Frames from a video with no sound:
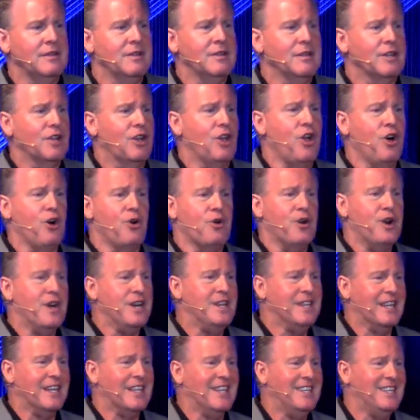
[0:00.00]
glory
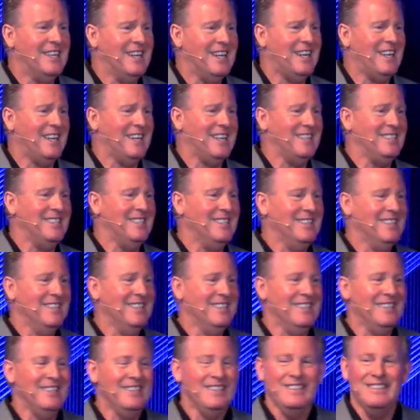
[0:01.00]
to God,
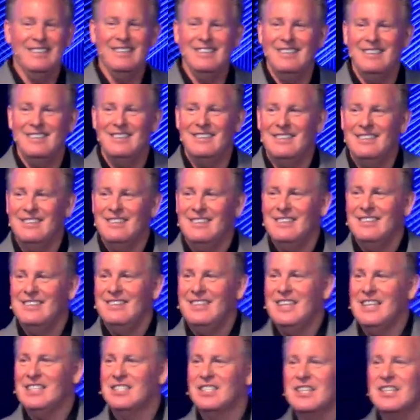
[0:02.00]
is